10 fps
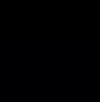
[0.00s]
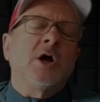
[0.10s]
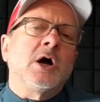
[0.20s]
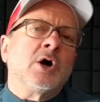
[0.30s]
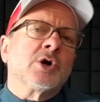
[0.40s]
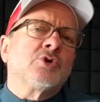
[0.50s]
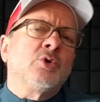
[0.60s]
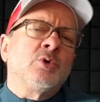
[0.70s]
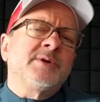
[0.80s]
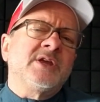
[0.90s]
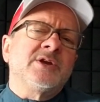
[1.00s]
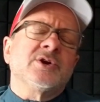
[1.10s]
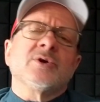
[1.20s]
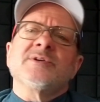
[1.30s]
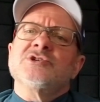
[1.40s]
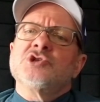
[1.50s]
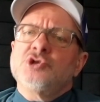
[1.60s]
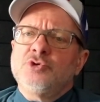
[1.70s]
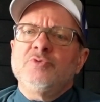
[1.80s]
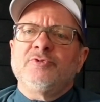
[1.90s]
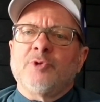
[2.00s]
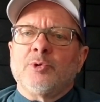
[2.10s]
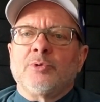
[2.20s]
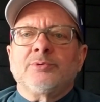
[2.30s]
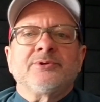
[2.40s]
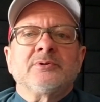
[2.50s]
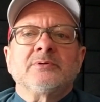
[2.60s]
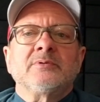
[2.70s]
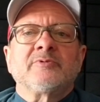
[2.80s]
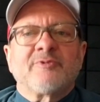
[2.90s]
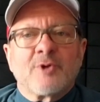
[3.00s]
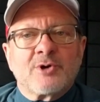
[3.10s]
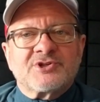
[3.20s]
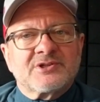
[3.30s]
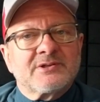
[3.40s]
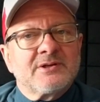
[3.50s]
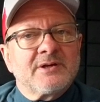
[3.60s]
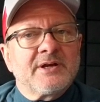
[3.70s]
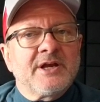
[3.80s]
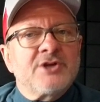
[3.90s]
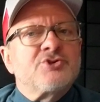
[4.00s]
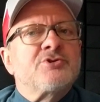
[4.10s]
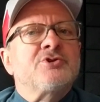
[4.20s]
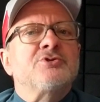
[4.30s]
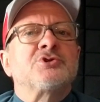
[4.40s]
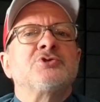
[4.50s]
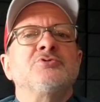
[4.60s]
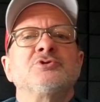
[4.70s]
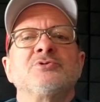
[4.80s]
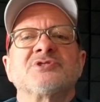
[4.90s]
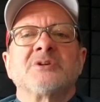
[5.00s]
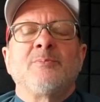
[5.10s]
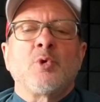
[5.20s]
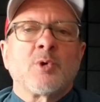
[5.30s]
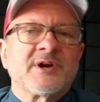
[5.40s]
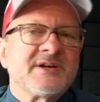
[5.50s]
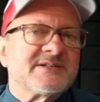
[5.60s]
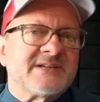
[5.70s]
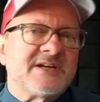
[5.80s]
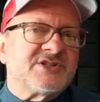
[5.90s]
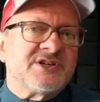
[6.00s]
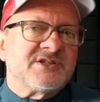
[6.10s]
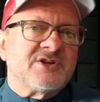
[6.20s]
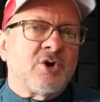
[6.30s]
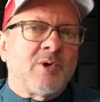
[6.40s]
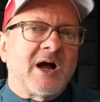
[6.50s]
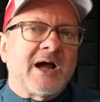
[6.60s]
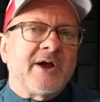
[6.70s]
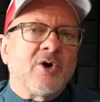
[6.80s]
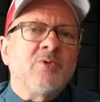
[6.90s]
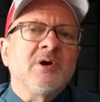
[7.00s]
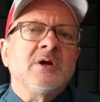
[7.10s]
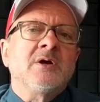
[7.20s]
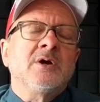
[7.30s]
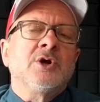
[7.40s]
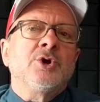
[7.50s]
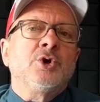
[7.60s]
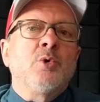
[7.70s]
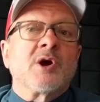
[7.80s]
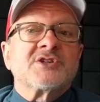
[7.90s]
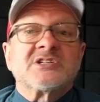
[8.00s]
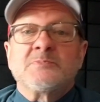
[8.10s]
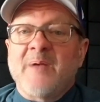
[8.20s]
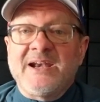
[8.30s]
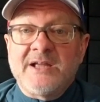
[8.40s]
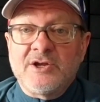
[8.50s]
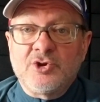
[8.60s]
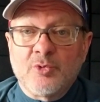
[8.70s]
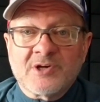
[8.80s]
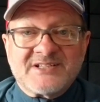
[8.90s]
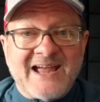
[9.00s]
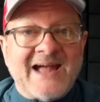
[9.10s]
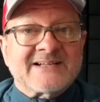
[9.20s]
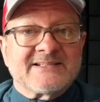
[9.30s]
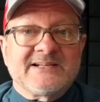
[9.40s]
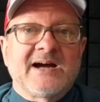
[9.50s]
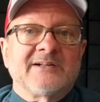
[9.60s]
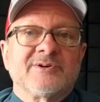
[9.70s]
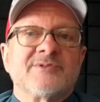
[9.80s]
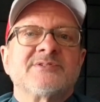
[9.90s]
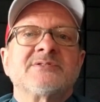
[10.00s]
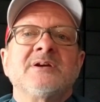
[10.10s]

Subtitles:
Our goal here is twofold. First, introduce you to some organizations in Ohio who are spending your tax dollars